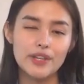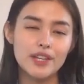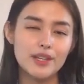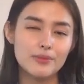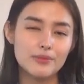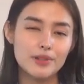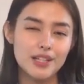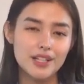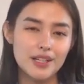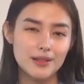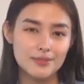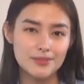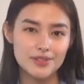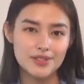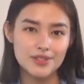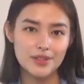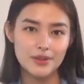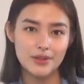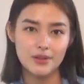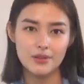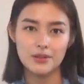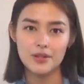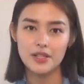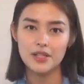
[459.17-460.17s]
we can become
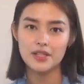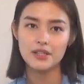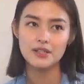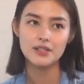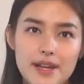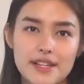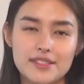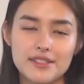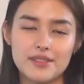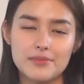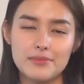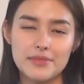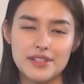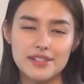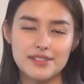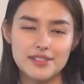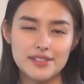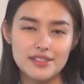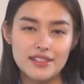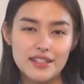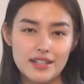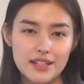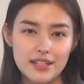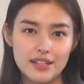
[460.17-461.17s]
so
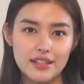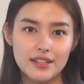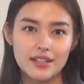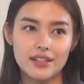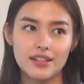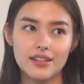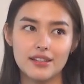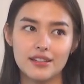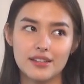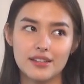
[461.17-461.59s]
pessimistic.